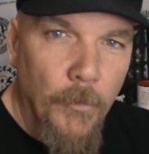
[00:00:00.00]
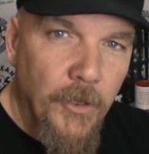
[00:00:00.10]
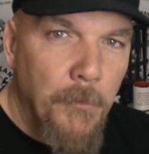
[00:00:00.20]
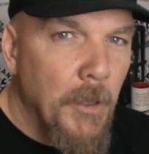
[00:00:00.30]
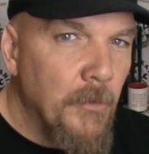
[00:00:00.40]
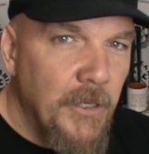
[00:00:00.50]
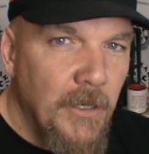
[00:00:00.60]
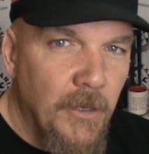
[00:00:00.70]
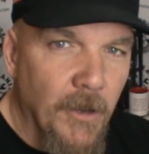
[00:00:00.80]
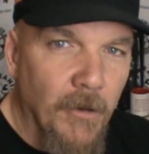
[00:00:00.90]
Are we going to be able to
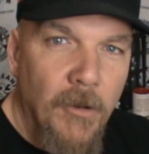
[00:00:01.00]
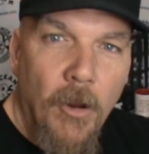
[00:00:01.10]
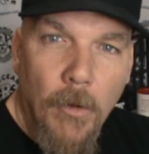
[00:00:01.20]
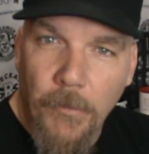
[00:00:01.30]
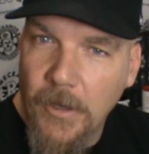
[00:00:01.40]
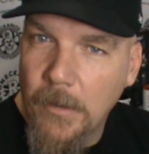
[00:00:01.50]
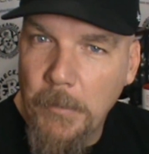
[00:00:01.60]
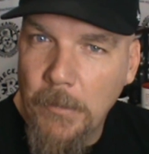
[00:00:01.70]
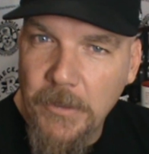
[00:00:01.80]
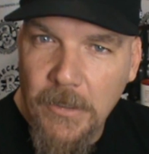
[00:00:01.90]
get in there? Are we going
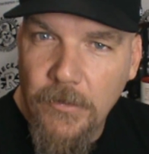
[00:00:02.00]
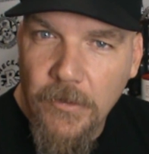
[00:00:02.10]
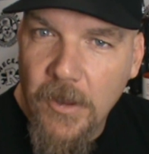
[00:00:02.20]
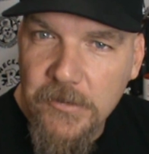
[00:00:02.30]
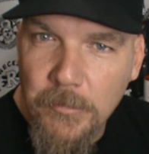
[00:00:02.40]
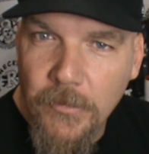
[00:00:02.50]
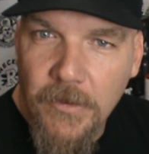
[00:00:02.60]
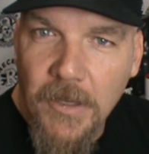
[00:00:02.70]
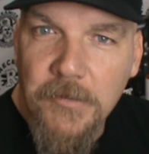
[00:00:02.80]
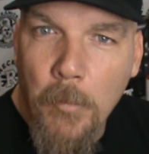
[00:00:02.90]
to be able to get to the customer
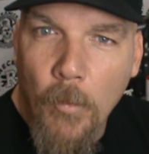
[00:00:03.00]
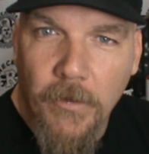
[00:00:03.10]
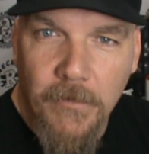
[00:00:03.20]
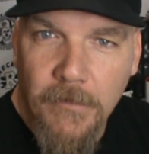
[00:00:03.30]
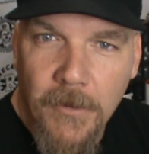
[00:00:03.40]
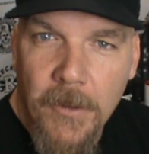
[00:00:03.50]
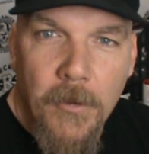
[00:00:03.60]
the next morning?